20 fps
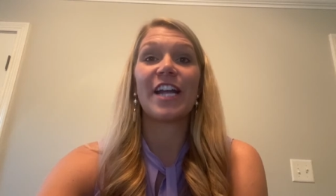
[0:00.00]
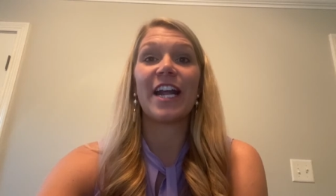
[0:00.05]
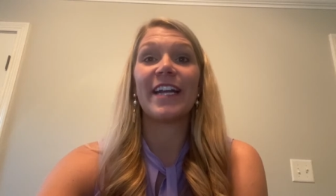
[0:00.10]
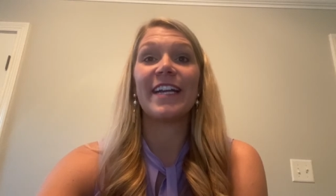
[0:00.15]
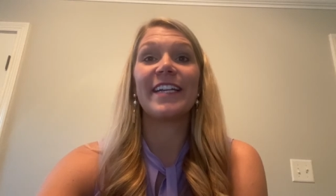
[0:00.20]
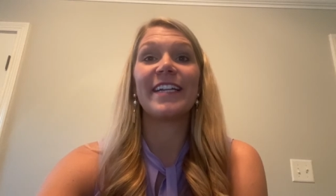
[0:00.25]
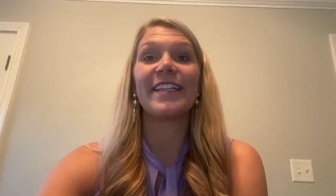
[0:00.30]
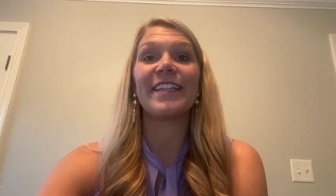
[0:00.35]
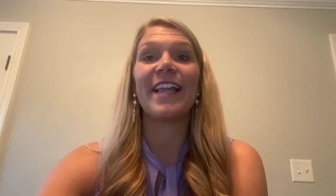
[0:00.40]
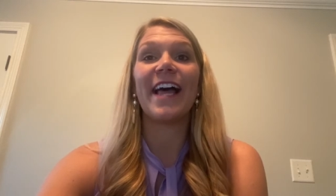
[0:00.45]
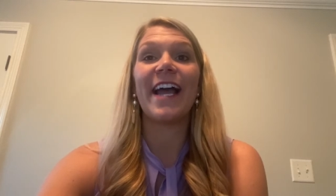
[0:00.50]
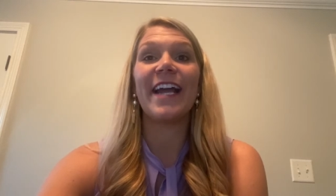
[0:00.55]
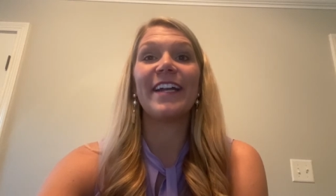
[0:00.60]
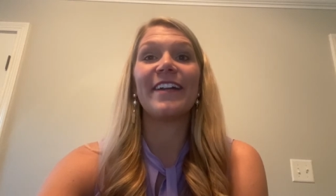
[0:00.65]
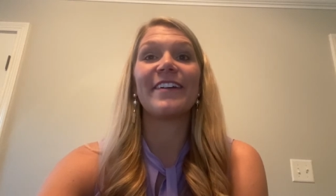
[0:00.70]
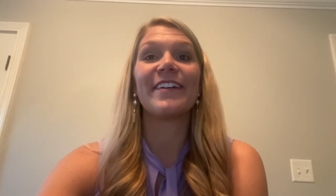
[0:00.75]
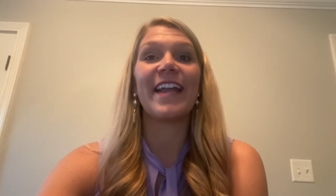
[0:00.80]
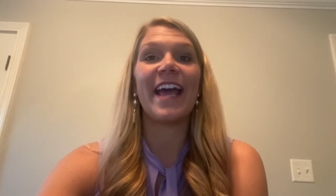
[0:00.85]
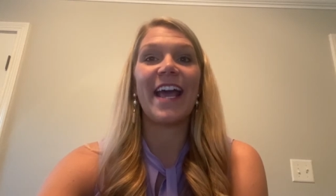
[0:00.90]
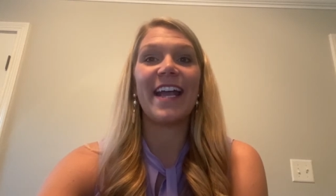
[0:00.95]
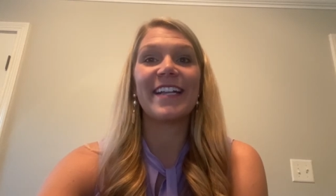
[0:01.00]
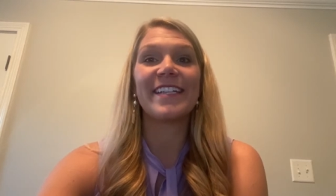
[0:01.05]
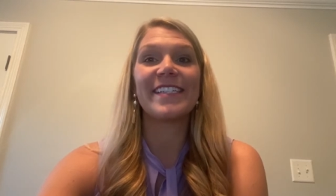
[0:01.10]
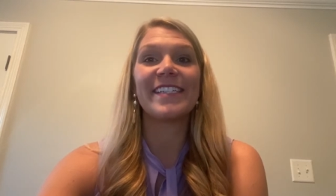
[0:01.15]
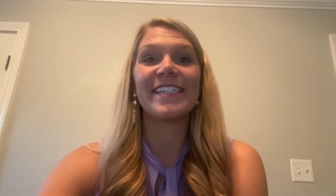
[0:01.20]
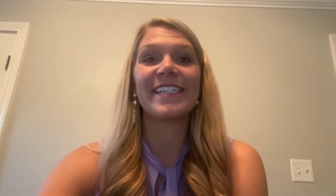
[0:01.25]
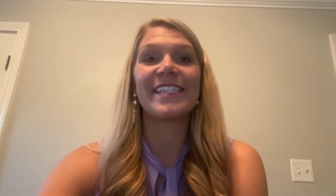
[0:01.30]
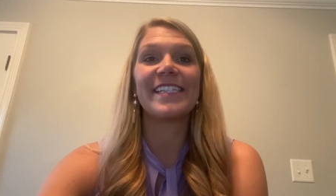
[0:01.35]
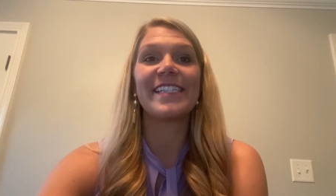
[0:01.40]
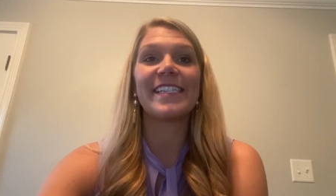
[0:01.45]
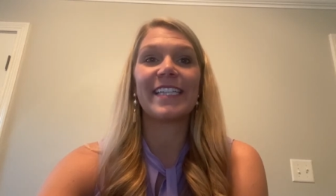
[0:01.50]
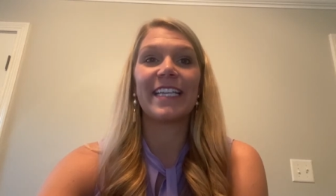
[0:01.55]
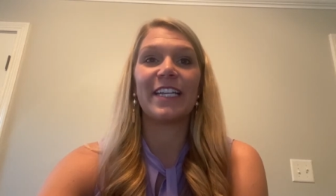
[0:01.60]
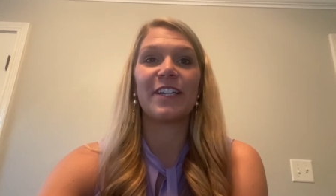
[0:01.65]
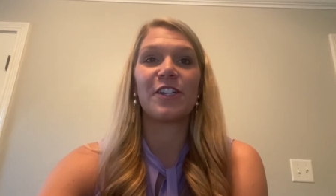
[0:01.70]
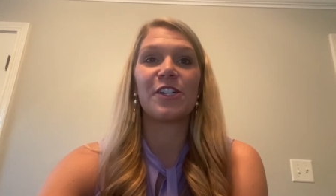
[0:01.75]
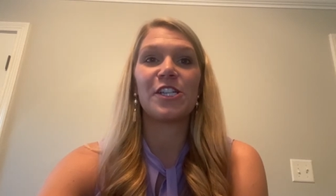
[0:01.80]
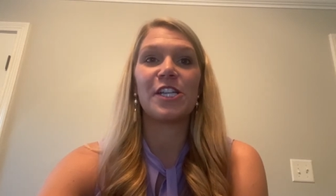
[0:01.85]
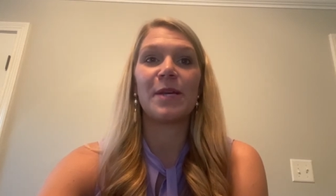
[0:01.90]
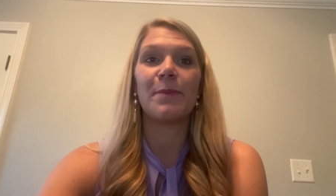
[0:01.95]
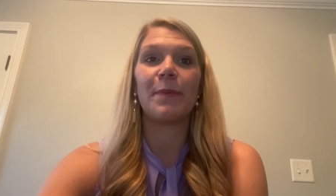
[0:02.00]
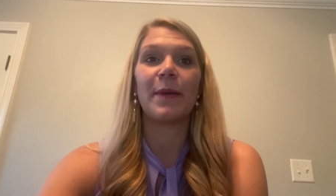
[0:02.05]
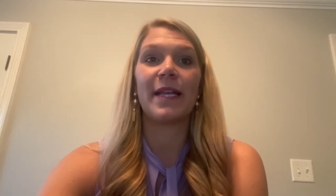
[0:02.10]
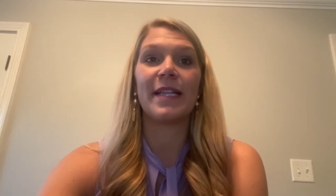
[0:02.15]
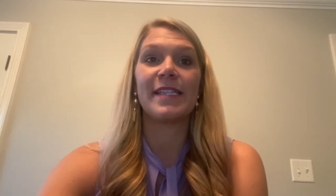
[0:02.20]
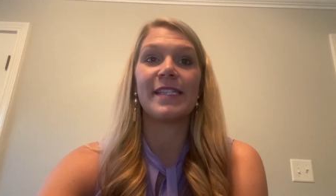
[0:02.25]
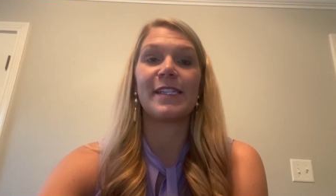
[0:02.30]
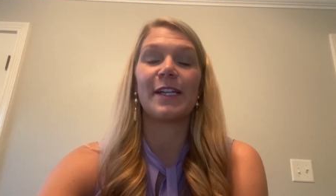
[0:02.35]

shining a light on excellence, leadership,